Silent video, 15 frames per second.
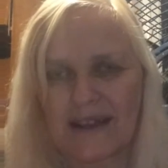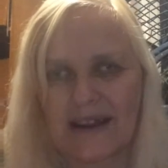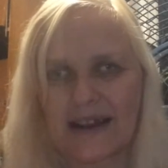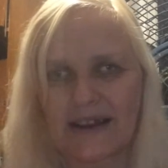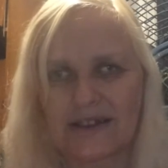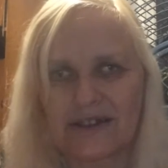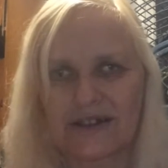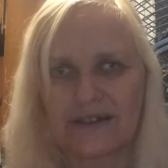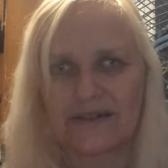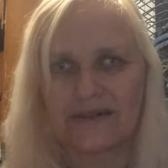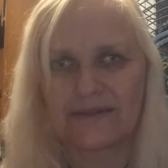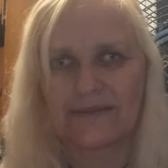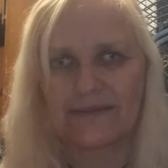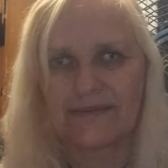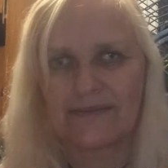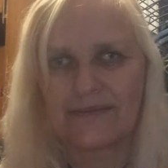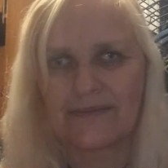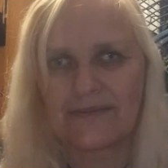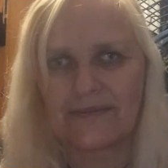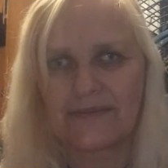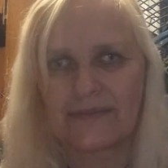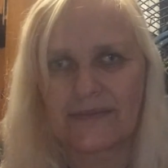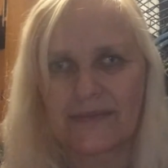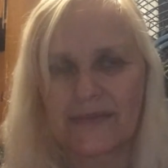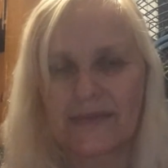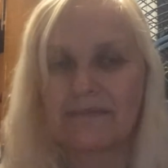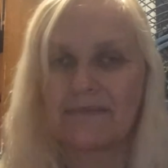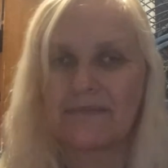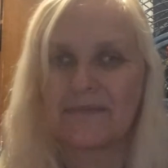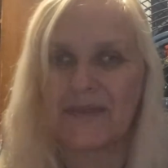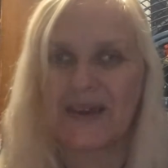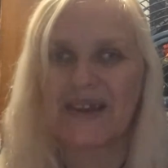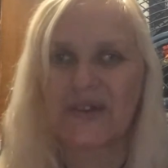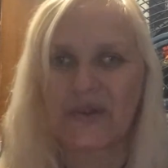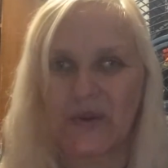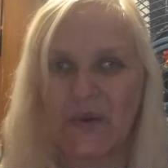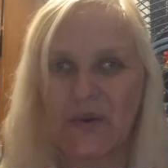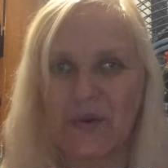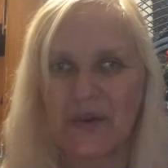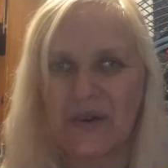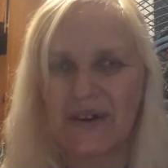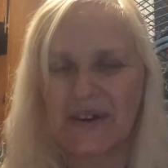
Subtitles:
Ashton. Me too.